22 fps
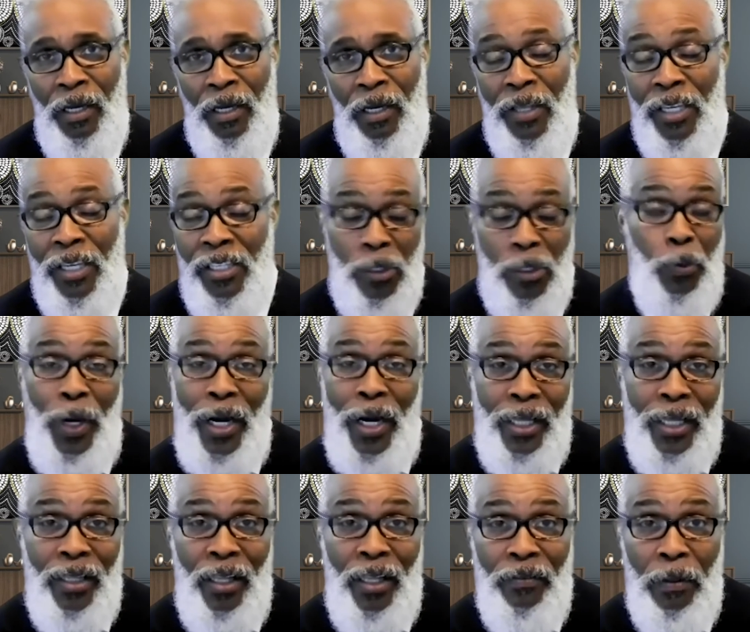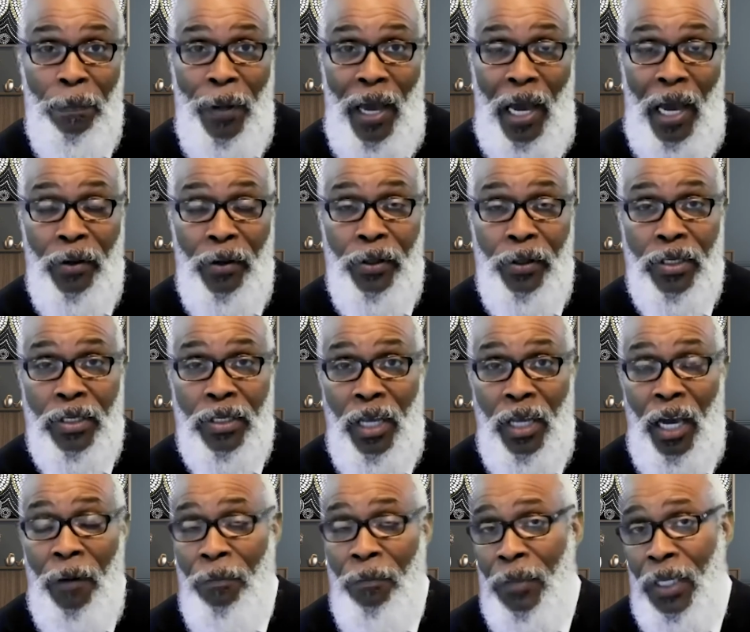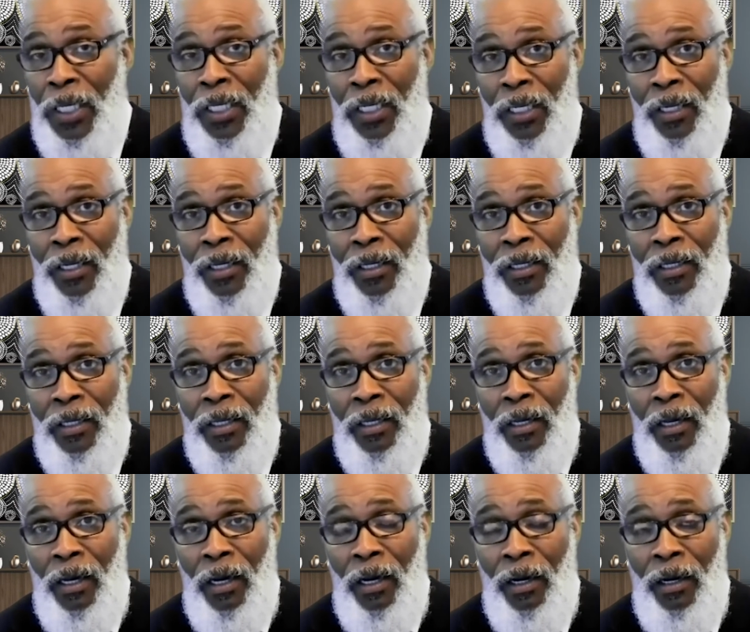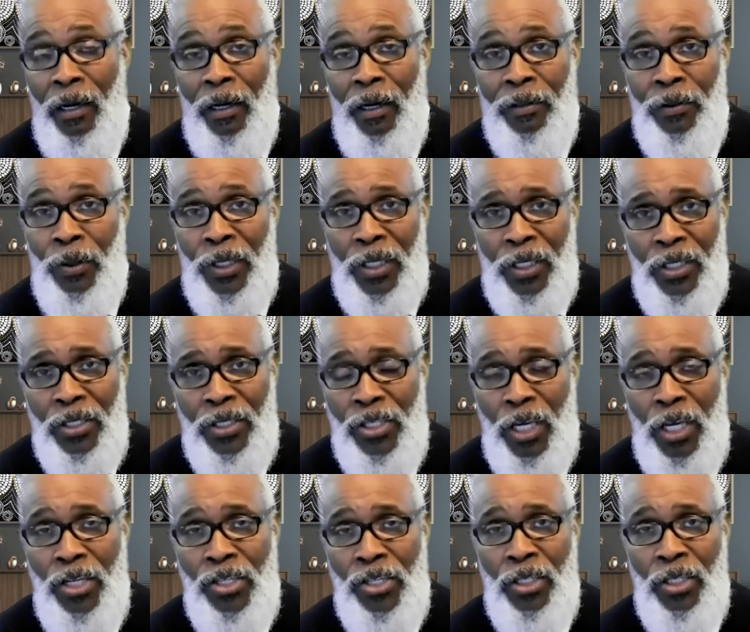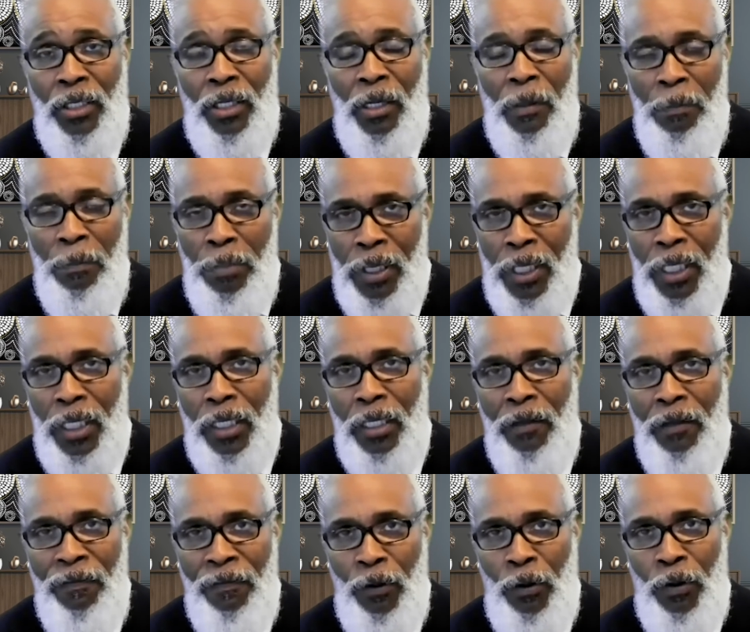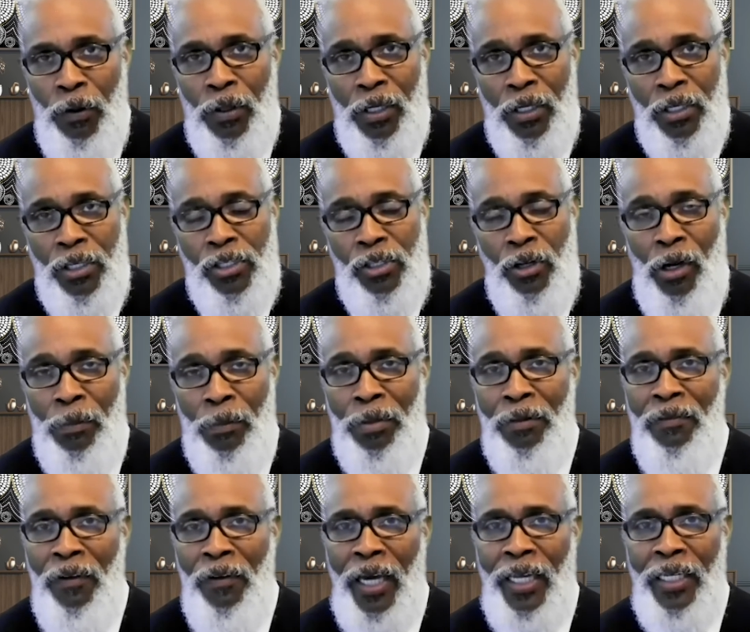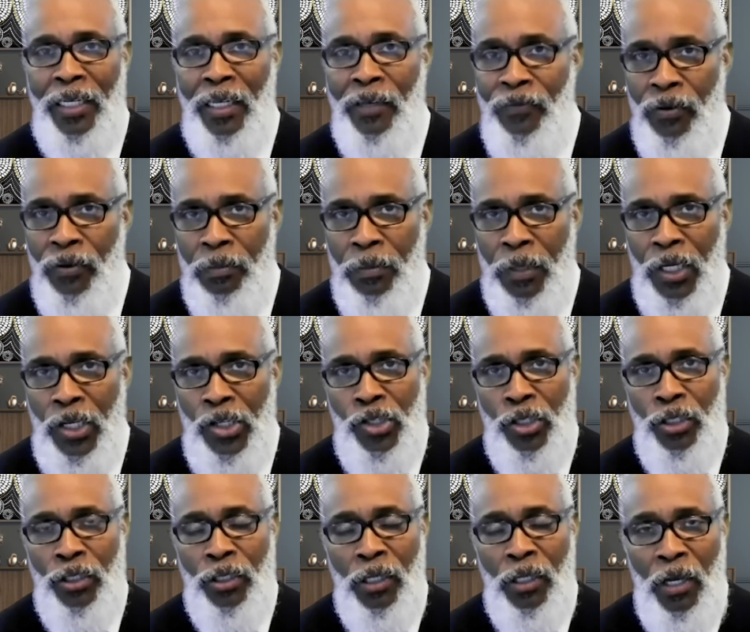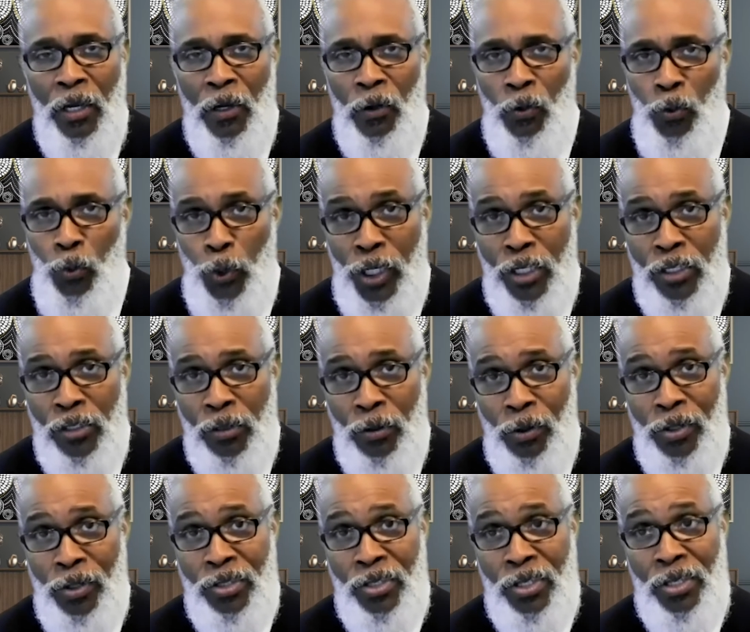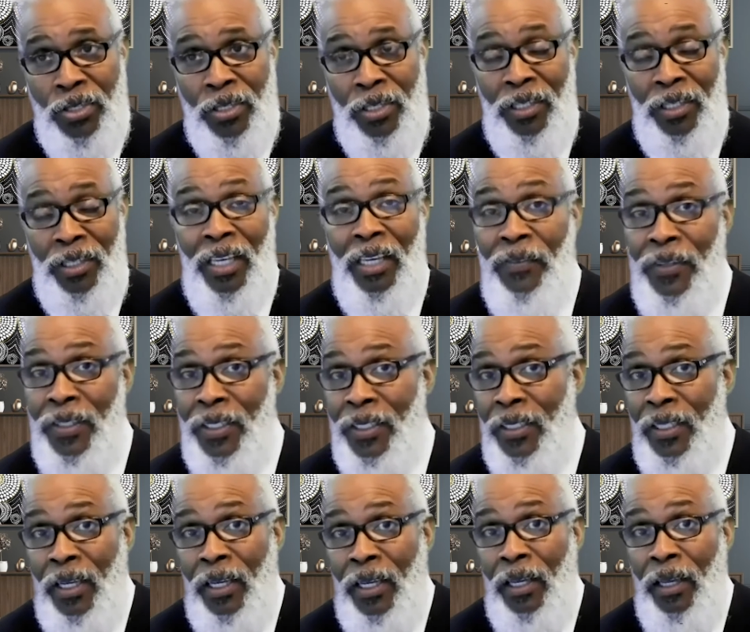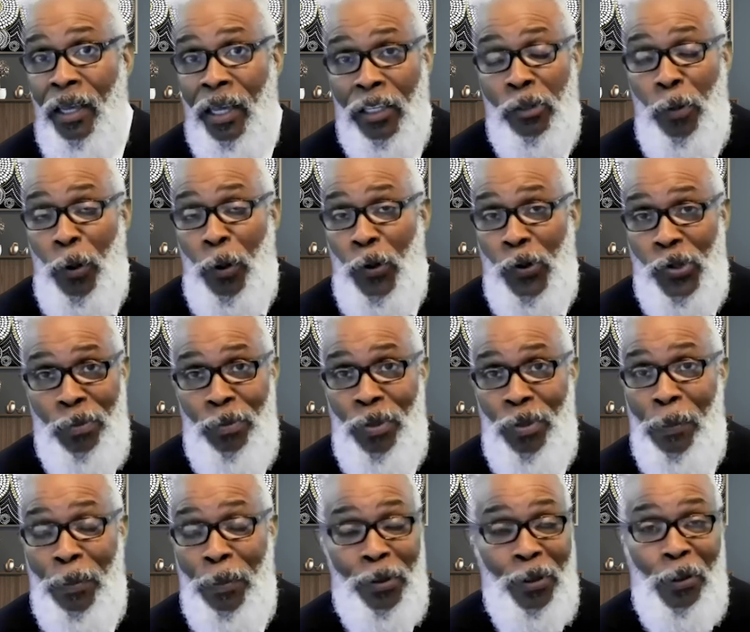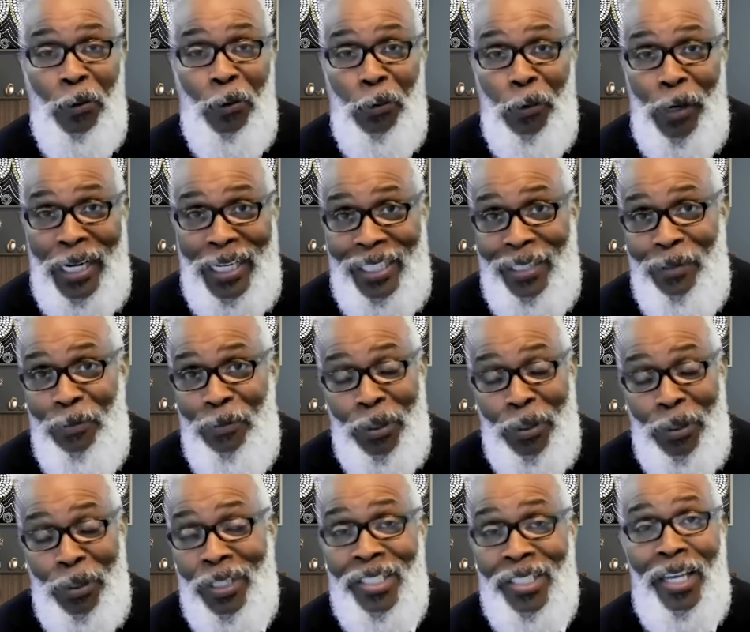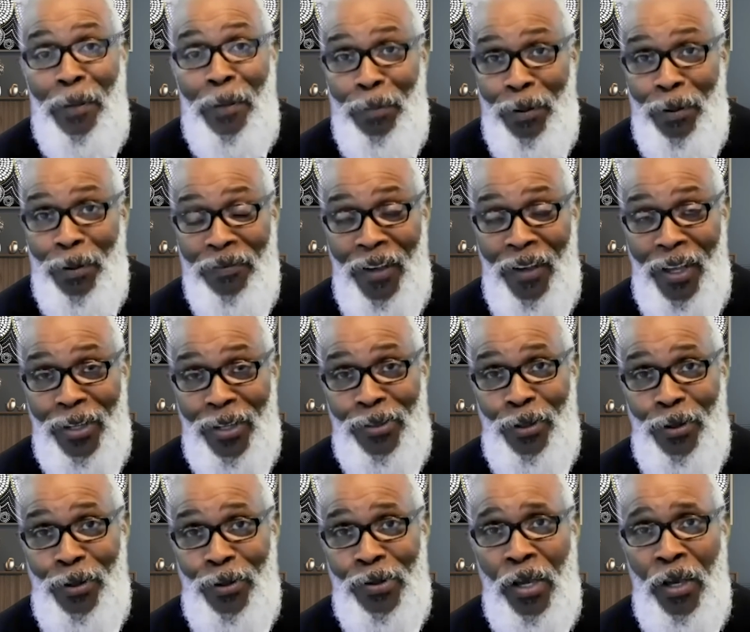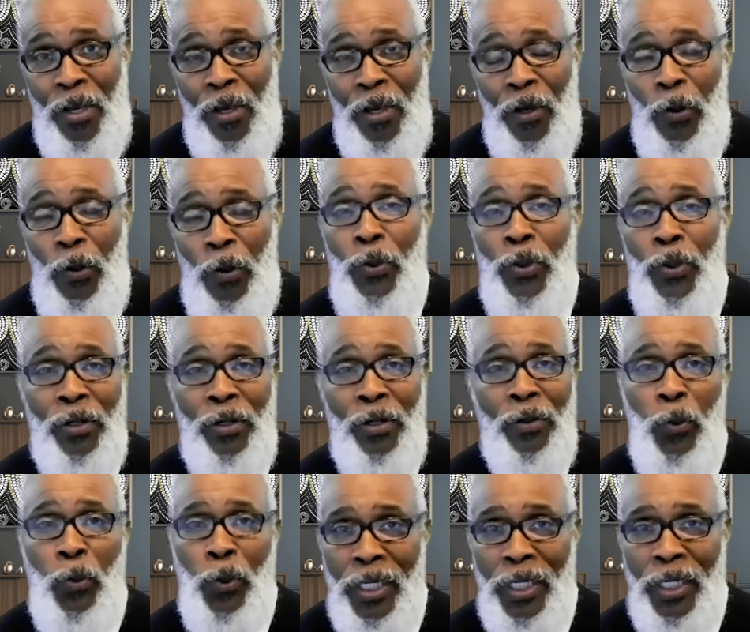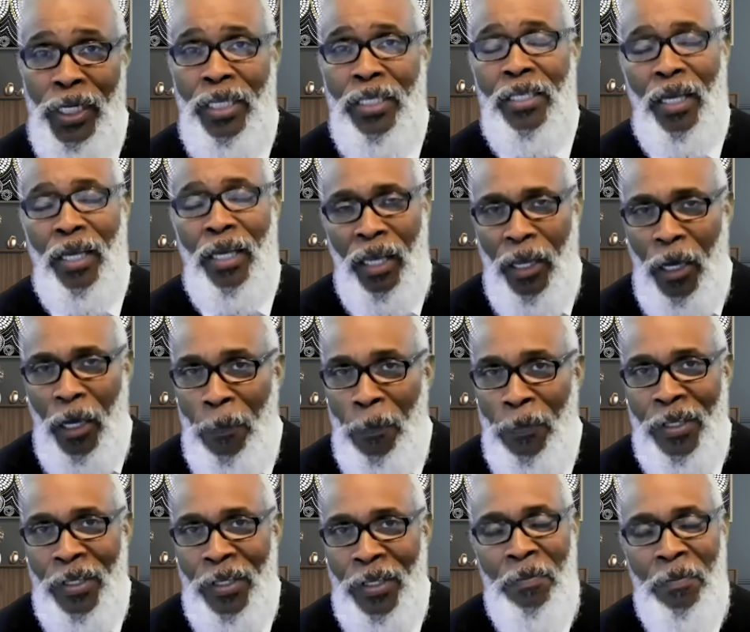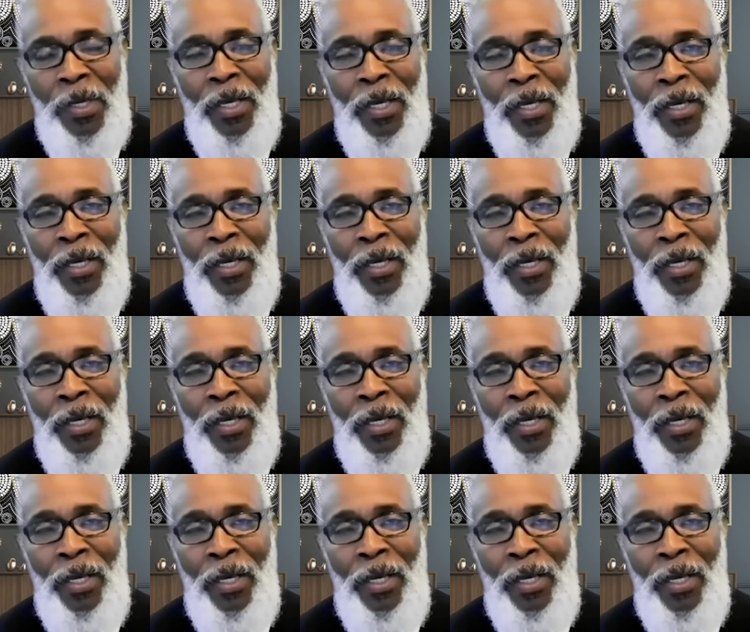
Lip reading: This is why I love the Power Is Now Media, an organization completely focused on providing information, resources, and even exposing people to great real estate professionals who are willing to help them,